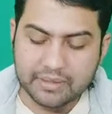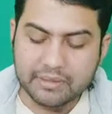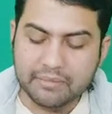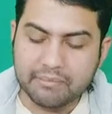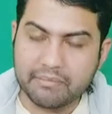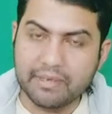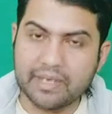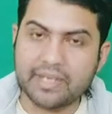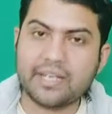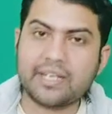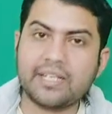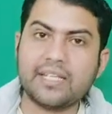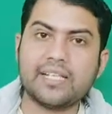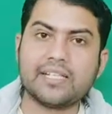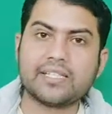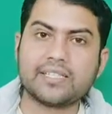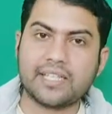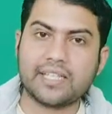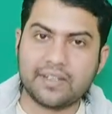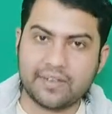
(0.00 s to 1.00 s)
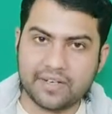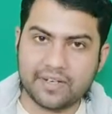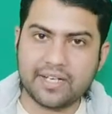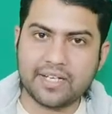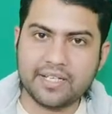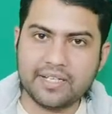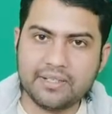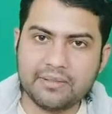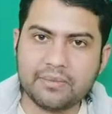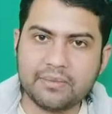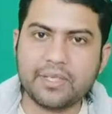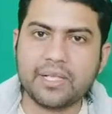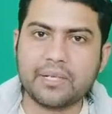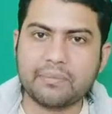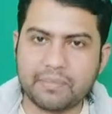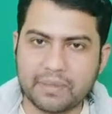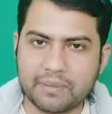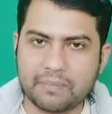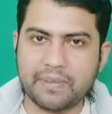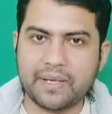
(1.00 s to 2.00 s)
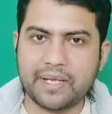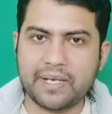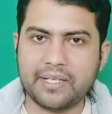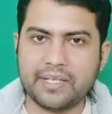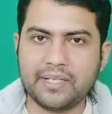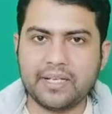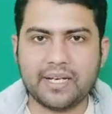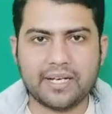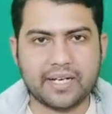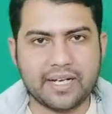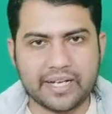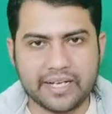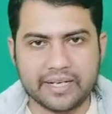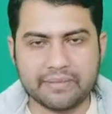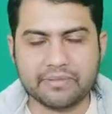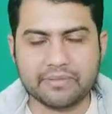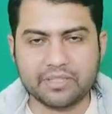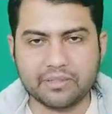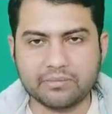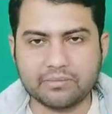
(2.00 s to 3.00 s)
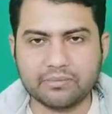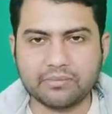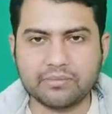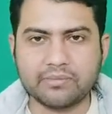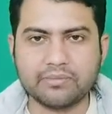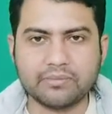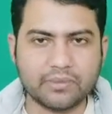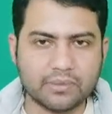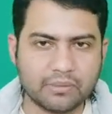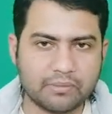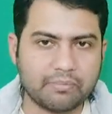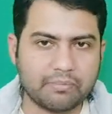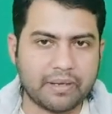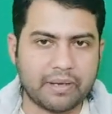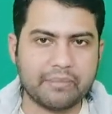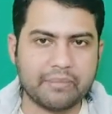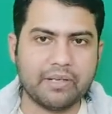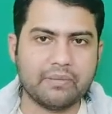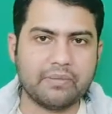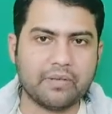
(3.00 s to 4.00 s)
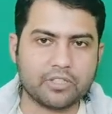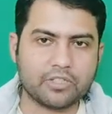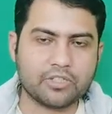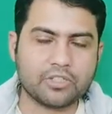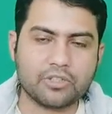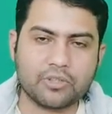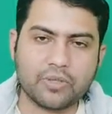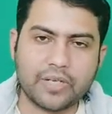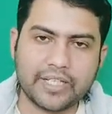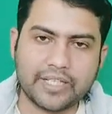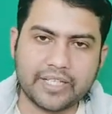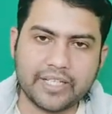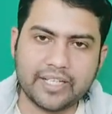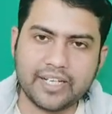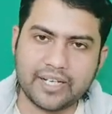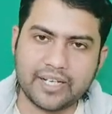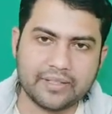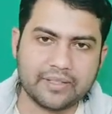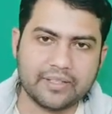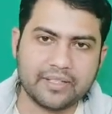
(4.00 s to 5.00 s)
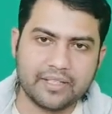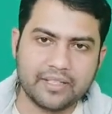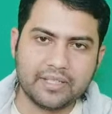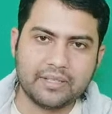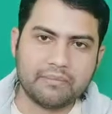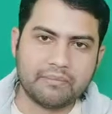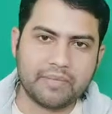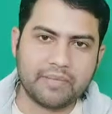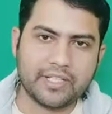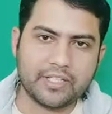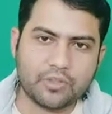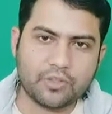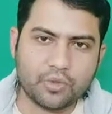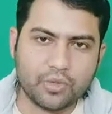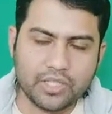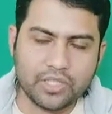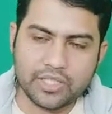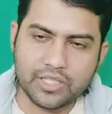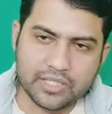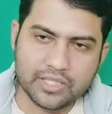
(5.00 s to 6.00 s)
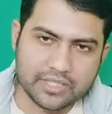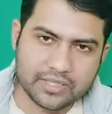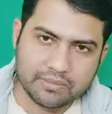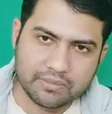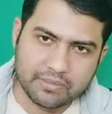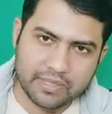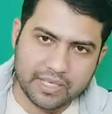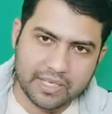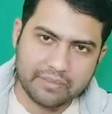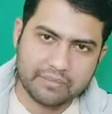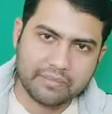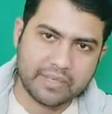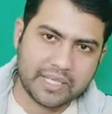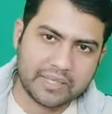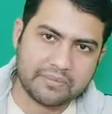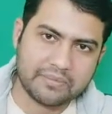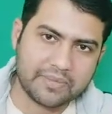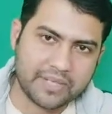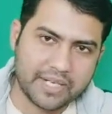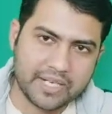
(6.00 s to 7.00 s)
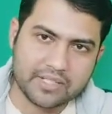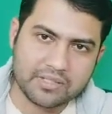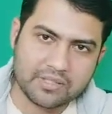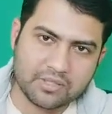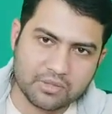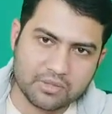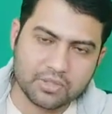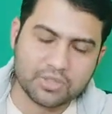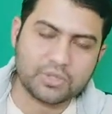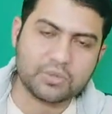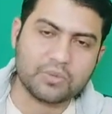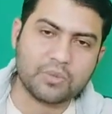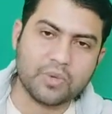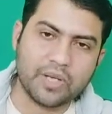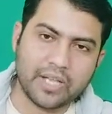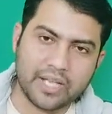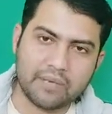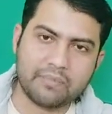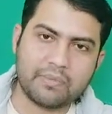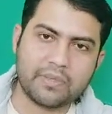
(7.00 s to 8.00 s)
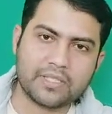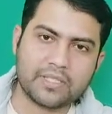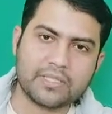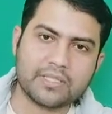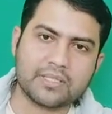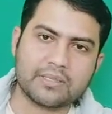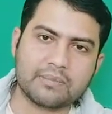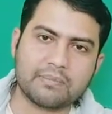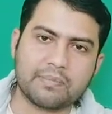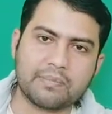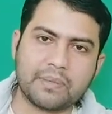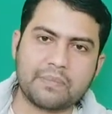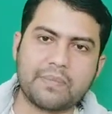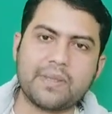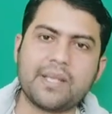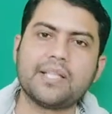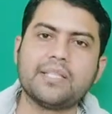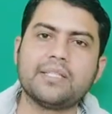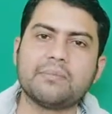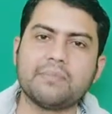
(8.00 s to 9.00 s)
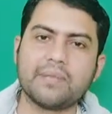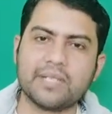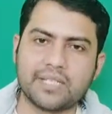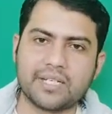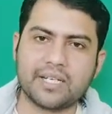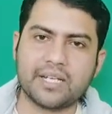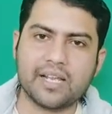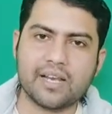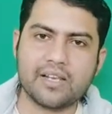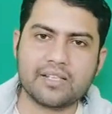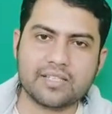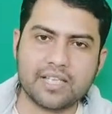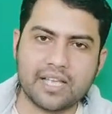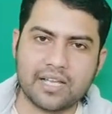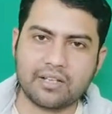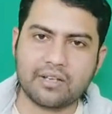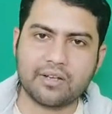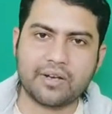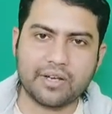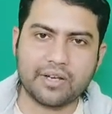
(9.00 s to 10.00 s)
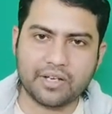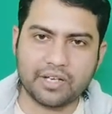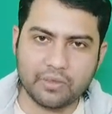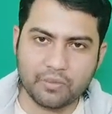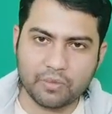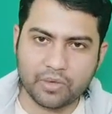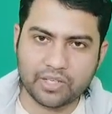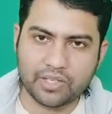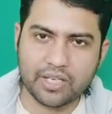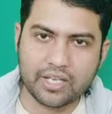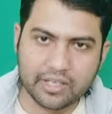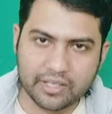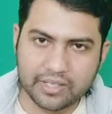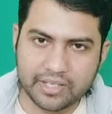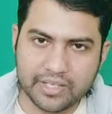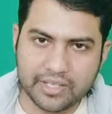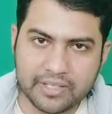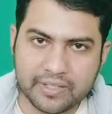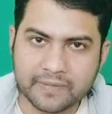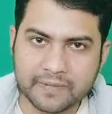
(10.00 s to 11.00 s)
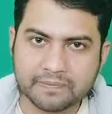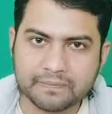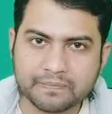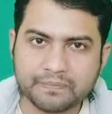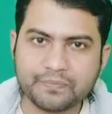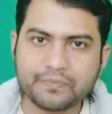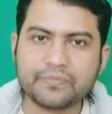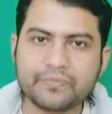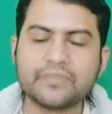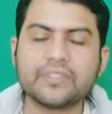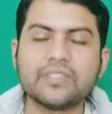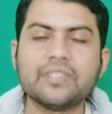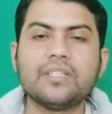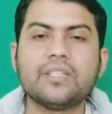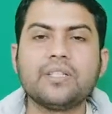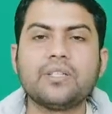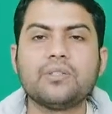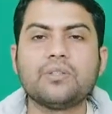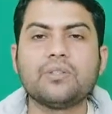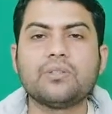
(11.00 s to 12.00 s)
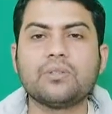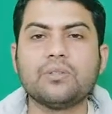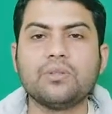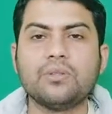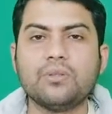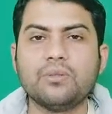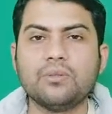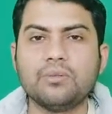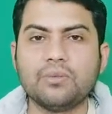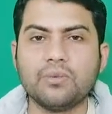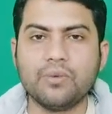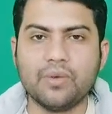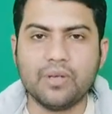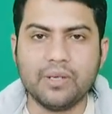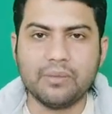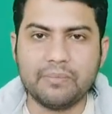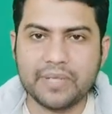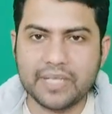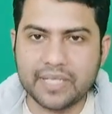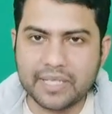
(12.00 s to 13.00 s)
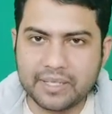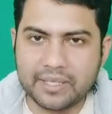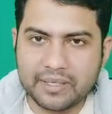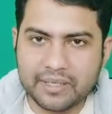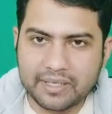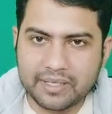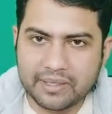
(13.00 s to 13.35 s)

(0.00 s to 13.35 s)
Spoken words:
materials are ready. We are preparing, and I have some family function to attend, and my colleagues and my friends, those who help us preparing the materials, are currently working on it. So we'll be